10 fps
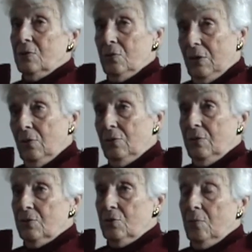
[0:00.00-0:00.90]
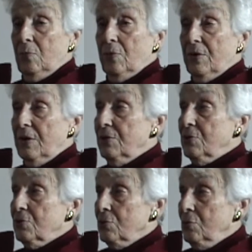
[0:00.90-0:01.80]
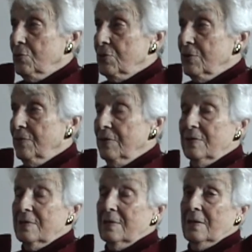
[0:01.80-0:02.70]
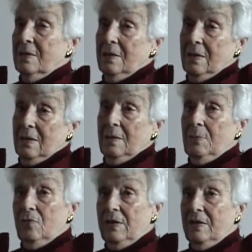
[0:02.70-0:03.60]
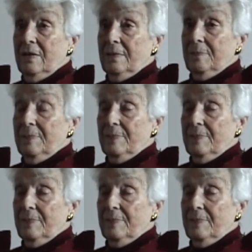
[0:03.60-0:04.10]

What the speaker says: So I got this job with the Religious News Service, and I came over here.